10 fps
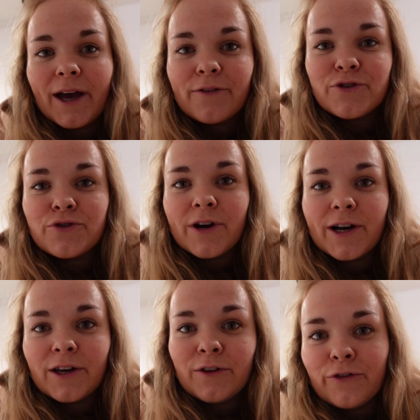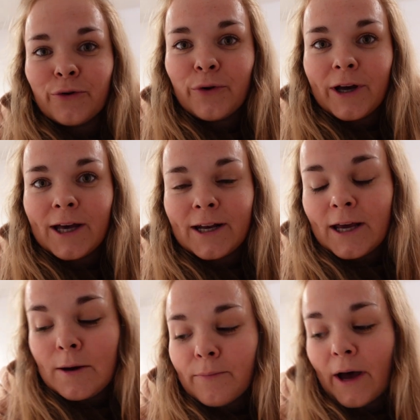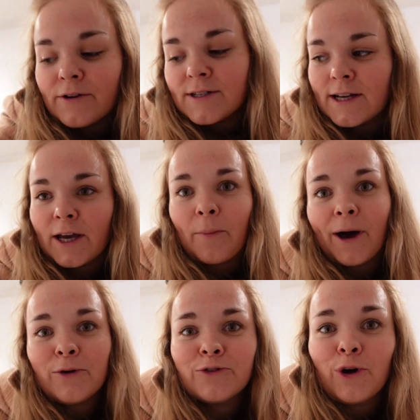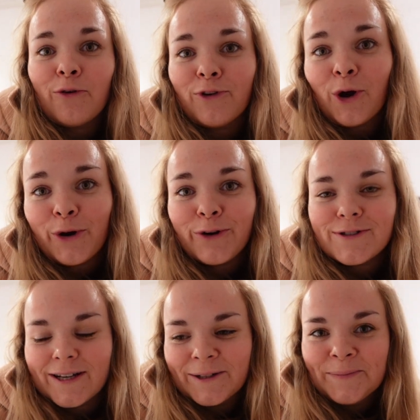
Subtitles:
After trying through an embarrassing amount of lockers,